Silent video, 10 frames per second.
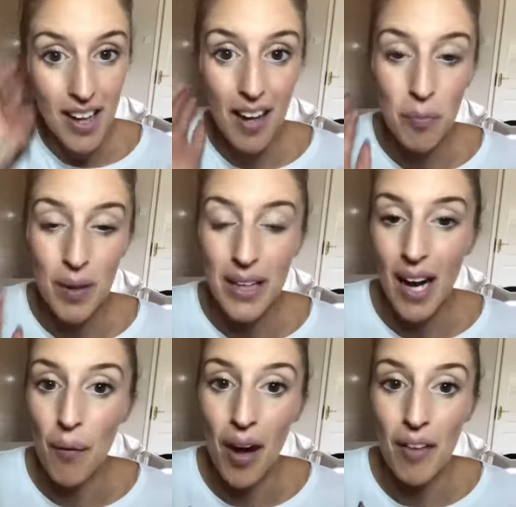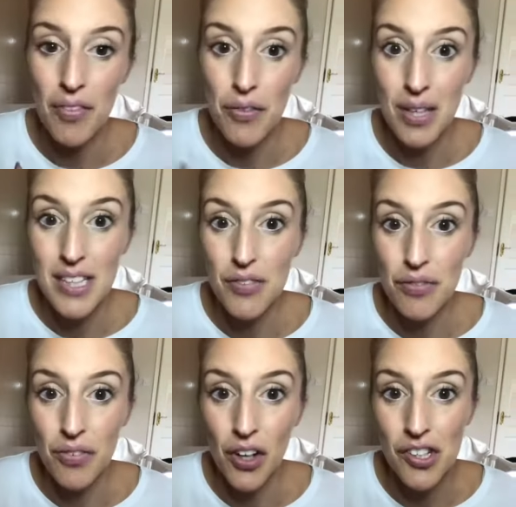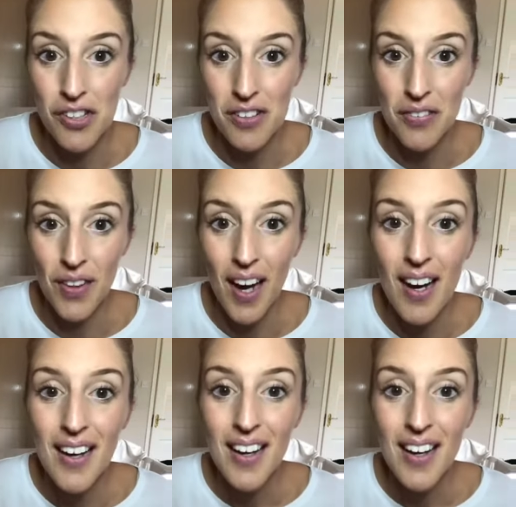and we now have 3 different versions of that,